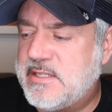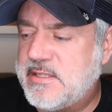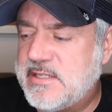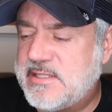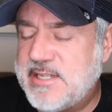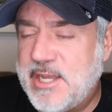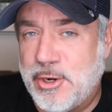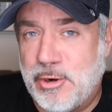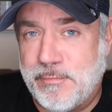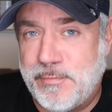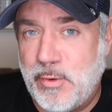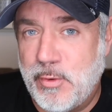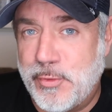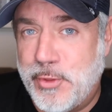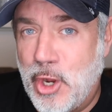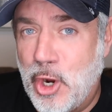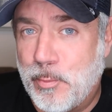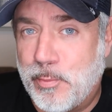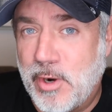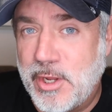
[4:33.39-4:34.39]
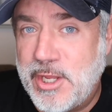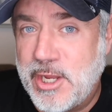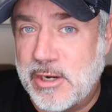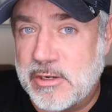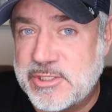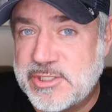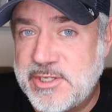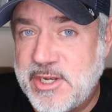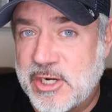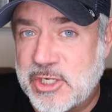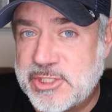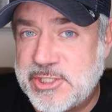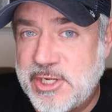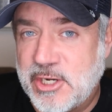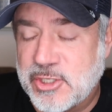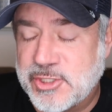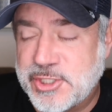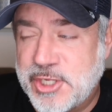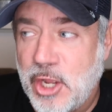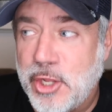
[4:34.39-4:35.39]
did this interview with Oprah years and years and
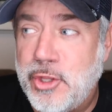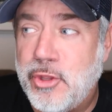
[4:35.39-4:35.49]
years ago.